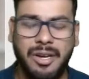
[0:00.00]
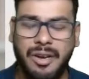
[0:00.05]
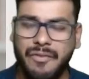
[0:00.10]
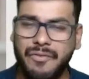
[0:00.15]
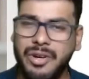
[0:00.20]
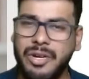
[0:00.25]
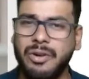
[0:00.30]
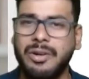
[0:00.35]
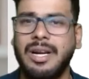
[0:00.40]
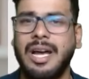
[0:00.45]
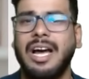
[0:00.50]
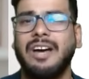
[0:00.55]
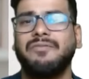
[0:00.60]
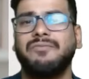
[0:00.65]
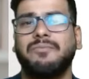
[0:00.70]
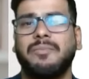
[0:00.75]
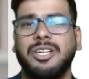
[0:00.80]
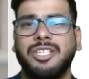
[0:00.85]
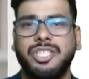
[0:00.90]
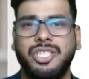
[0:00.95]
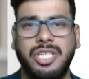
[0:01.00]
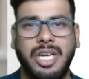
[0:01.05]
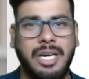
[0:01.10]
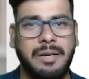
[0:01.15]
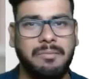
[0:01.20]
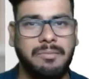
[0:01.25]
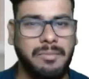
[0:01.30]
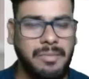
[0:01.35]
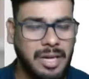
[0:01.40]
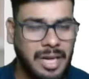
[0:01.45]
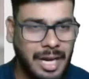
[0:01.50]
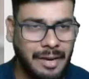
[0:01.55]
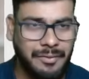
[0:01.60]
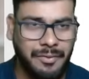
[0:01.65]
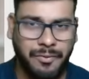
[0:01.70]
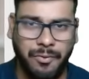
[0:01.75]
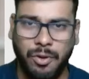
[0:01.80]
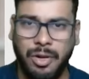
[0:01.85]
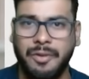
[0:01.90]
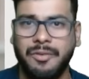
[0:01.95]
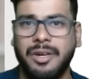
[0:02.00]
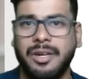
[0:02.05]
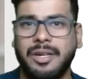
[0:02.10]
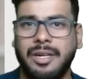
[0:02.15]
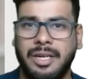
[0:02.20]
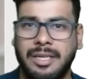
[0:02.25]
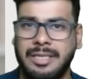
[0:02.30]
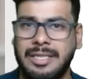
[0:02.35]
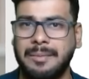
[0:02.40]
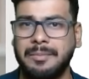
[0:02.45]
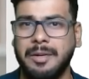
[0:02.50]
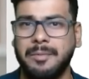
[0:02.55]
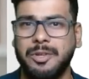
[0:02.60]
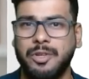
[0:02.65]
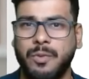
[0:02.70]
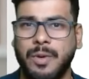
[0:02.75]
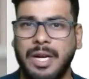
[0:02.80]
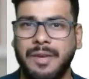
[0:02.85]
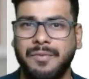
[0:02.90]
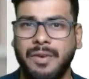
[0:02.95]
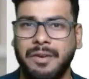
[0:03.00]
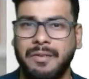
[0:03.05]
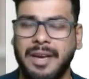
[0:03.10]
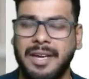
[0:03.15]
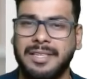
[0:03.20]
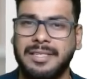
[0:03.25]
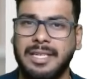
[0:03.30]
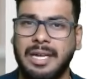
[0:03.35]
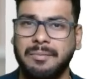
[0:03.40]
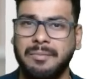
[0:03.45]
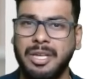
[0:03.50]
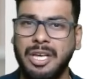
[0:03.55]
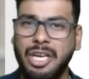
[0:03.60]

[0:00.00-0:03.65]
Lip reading: we don't have much time left for our September 25 exam.